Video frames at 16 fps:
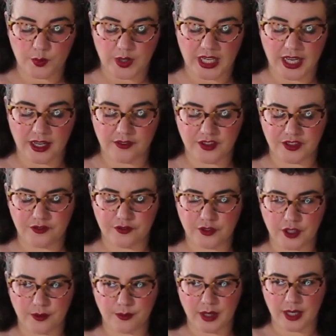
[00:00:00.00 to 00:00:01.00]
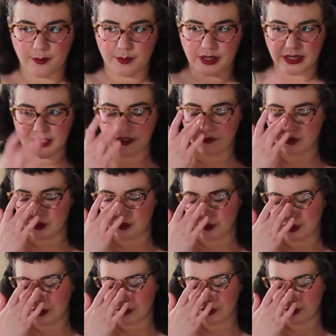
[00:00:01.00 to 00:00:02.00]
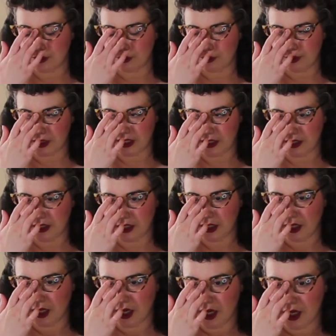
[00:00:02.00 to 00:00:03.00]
We have it from, I believe, 32B